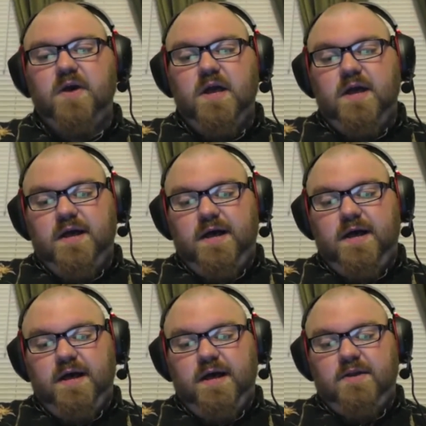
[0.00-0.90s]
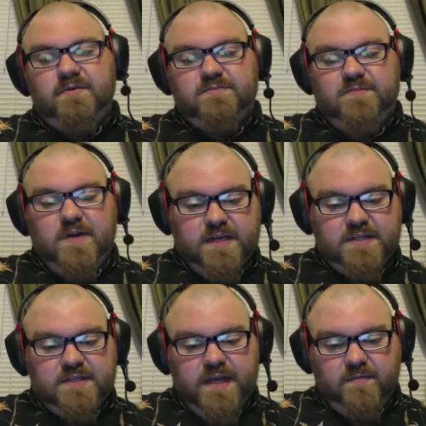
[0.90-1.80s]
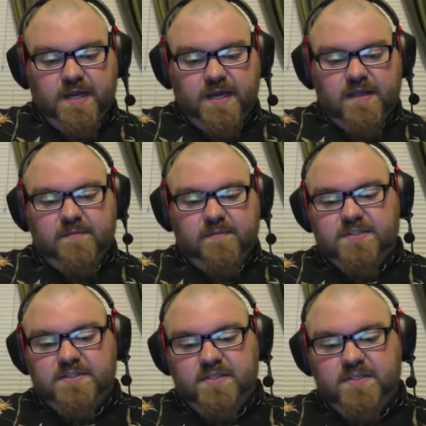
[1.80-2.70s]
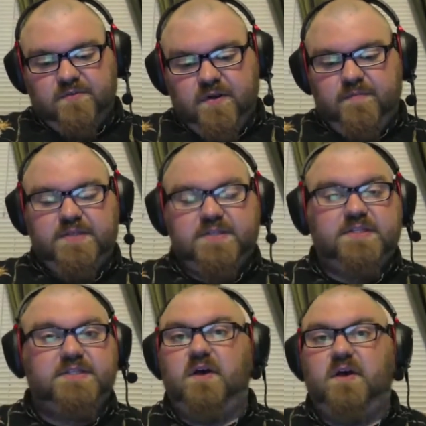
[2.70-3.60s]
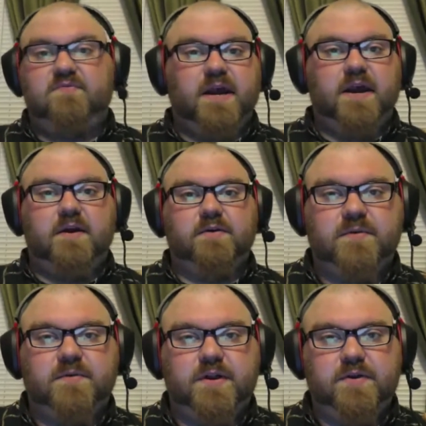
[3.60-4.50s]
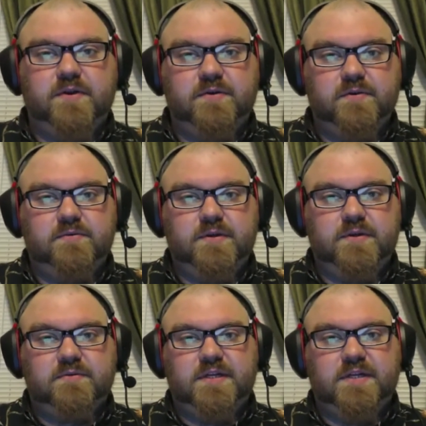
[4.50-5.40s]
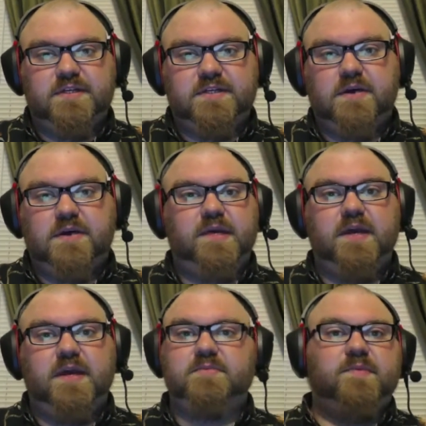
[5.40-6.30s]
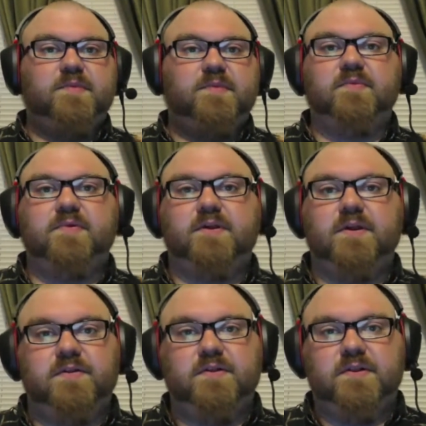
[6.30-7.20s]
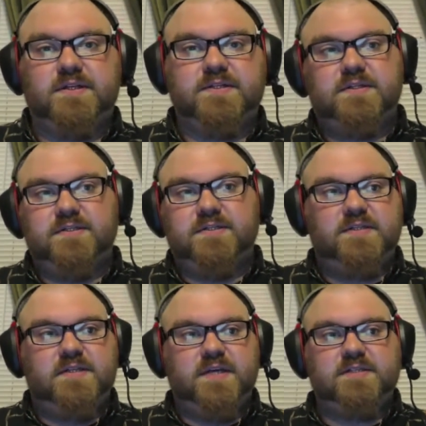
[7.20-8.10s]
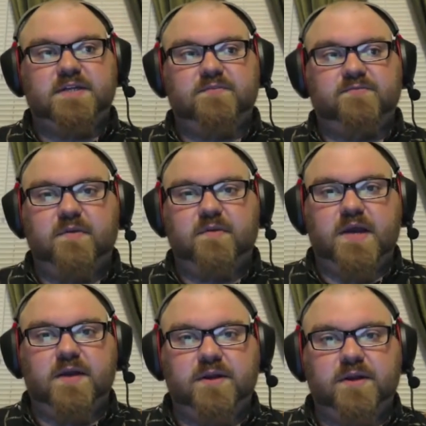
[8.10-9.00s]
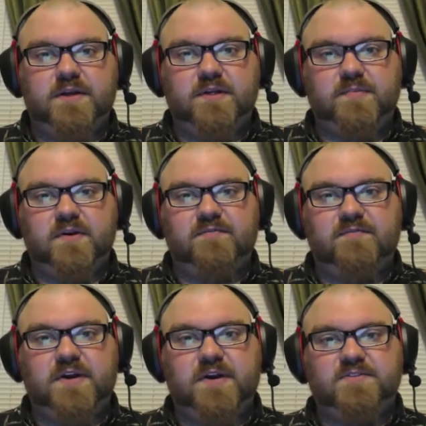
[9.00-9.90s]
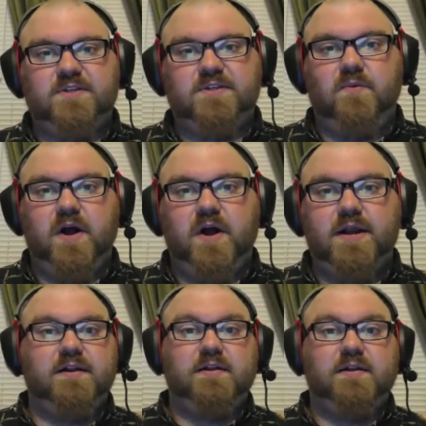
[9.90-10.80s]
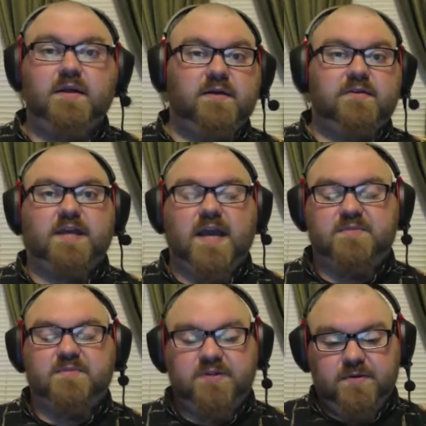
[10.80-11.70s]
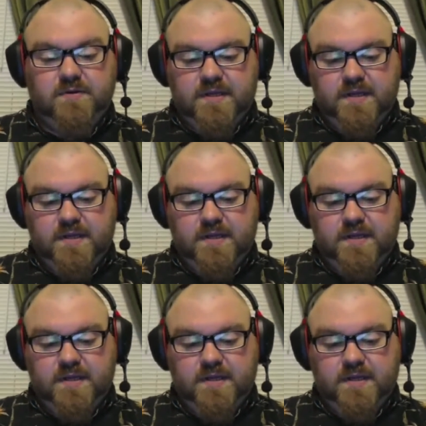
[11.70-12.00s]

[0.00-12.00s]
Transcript: I was very excited when I got the message from Mrs. Hellfire, who's the one who, sends out PMs to people that are on the list and says, hey, it's time for you to pay. We're going to ship your device if you still want it. It's like, absolutely.